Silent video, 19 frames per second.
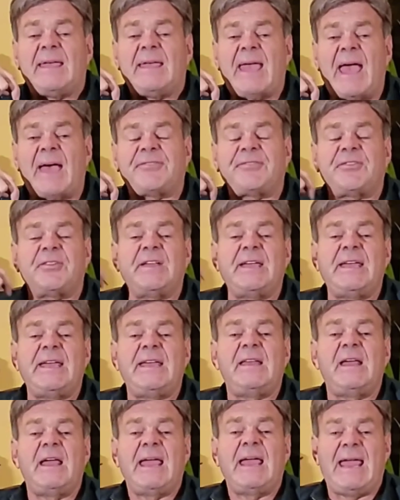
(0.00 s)

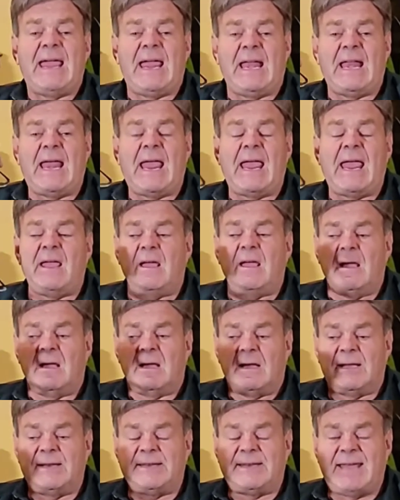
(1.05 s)
Gasoline in a
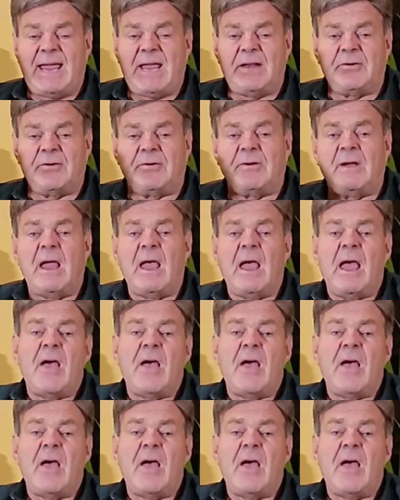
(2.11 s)
container,